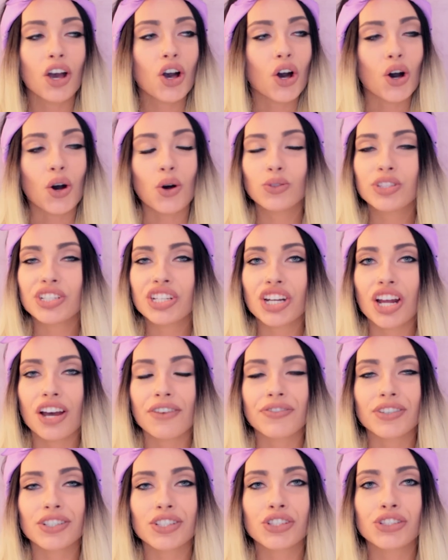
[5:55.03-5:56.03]
holding it
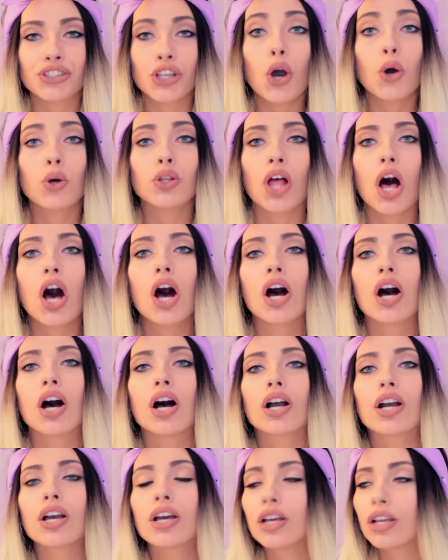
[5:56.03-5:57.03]
off for so
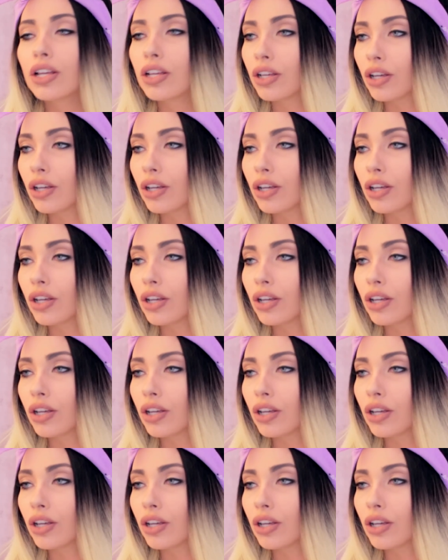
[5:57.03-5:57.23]
long.